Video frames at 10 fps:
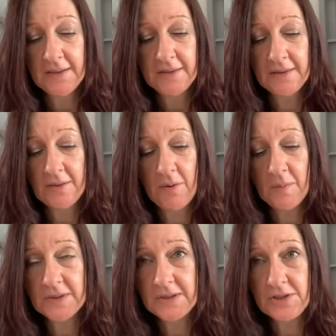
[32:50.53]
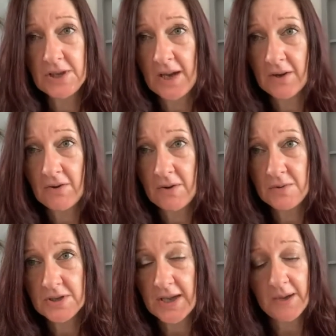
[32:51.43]
no one wants to chat
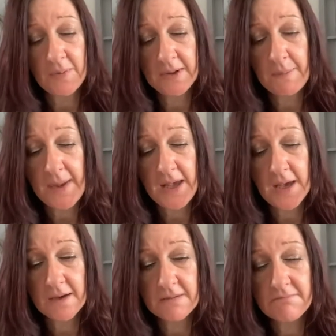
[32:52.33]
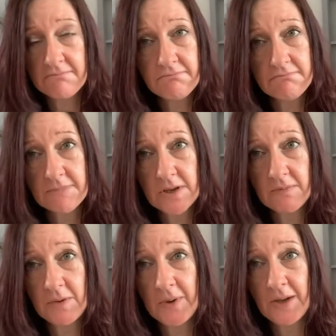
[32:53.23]
crochet with me don't
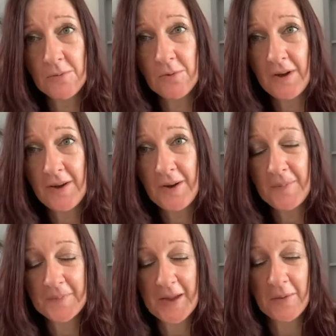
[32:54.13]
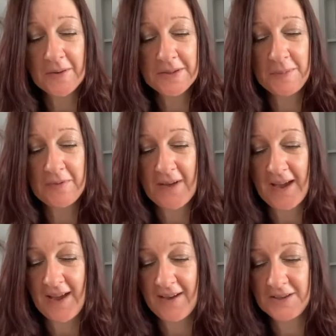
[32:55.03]
know where you all are. No, to be
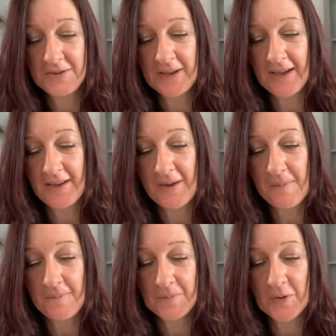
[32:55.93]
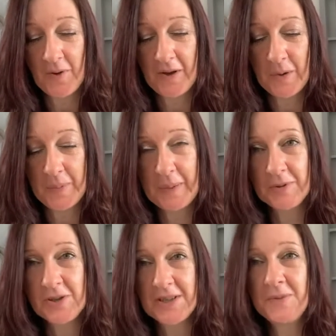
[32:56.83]
fair, I do get um, quite a lot of people
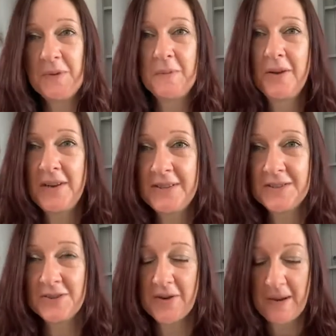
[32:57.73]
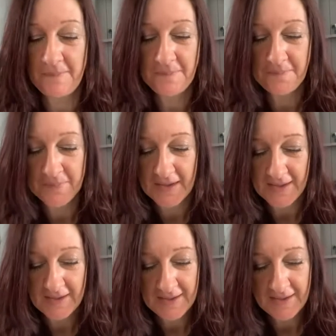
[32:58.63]
chatting with me on Instagram.
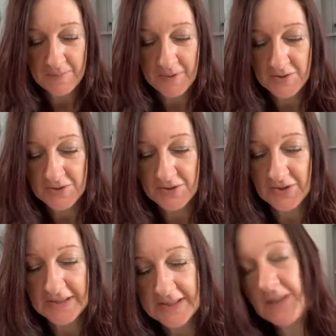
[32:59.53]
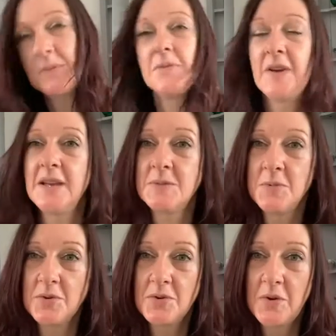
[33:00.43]
I just thought I'd set up a
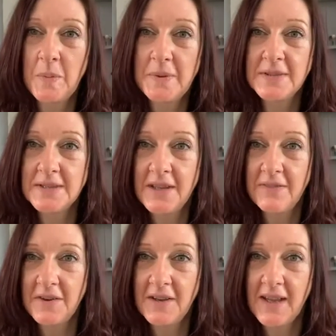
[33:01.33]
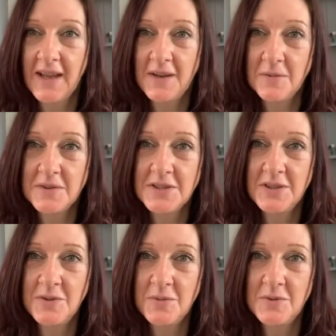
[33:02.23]
Facebook group and see if I could get anyone
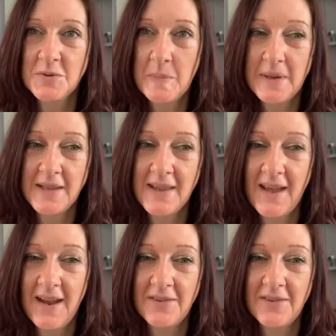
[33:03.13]
to jump in there.